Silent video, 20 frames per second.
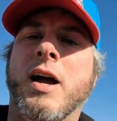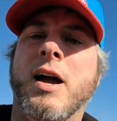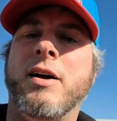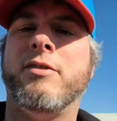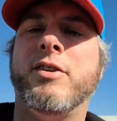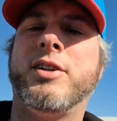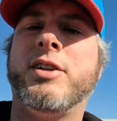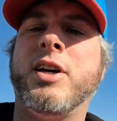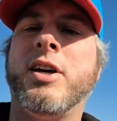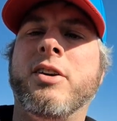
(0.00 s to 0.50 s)
I
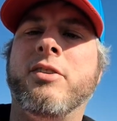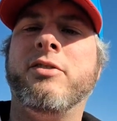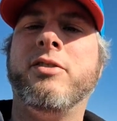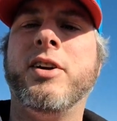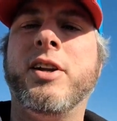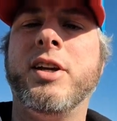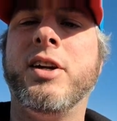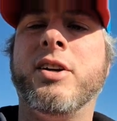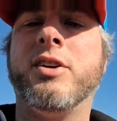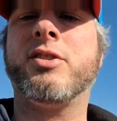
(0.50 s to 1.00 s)
have a ton of
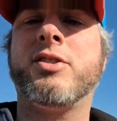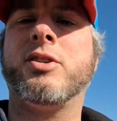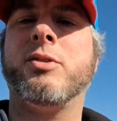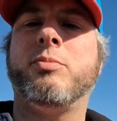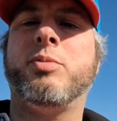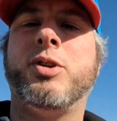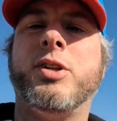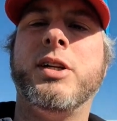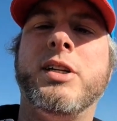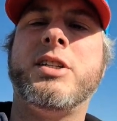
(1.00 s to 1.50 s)
videos, so
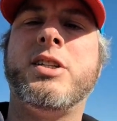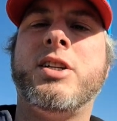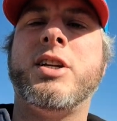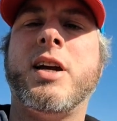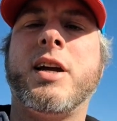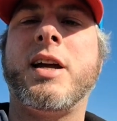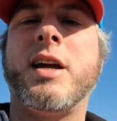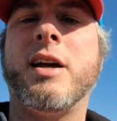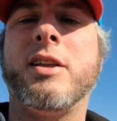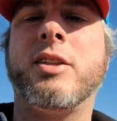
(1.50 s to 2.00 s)
please
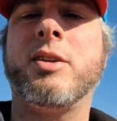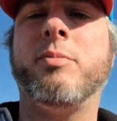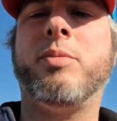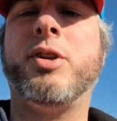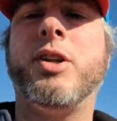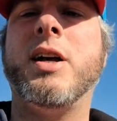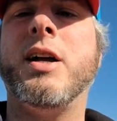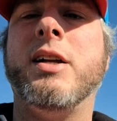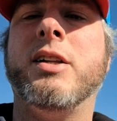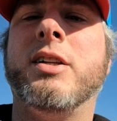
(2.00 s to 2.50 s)
check out the
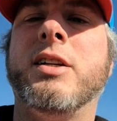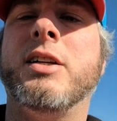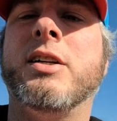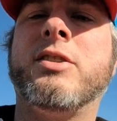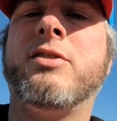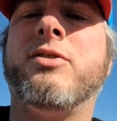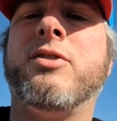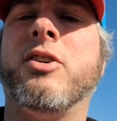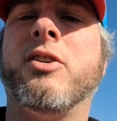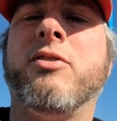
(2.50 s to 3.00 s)

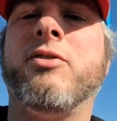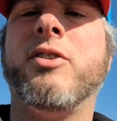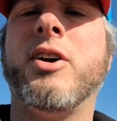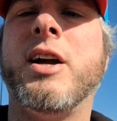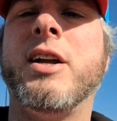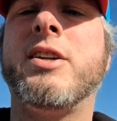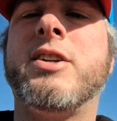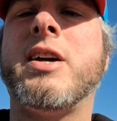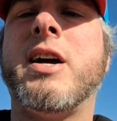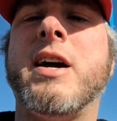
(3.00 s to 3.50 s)
playlist for a
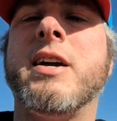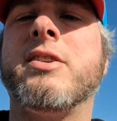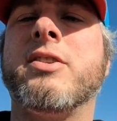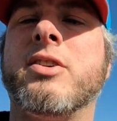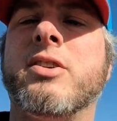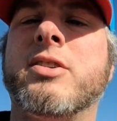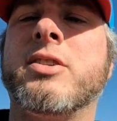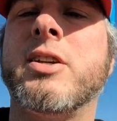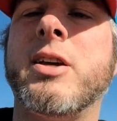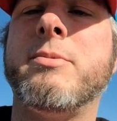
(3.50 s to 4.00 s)
franchise
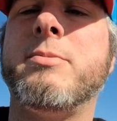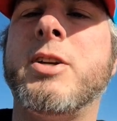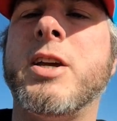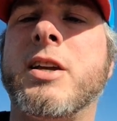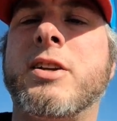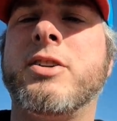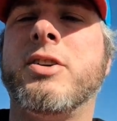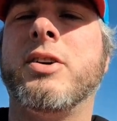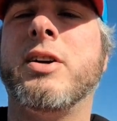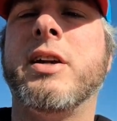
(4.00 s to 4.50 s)
or a
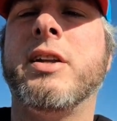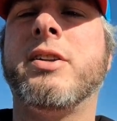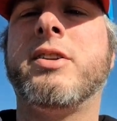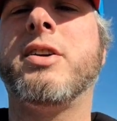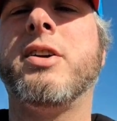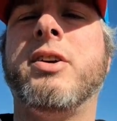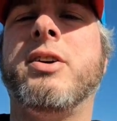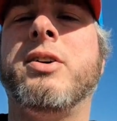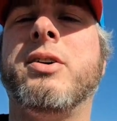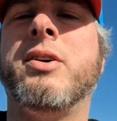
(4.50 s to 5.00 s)
subject you're
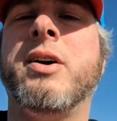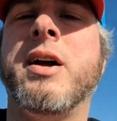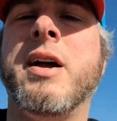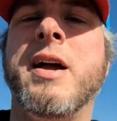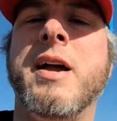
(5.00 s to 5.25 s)
into.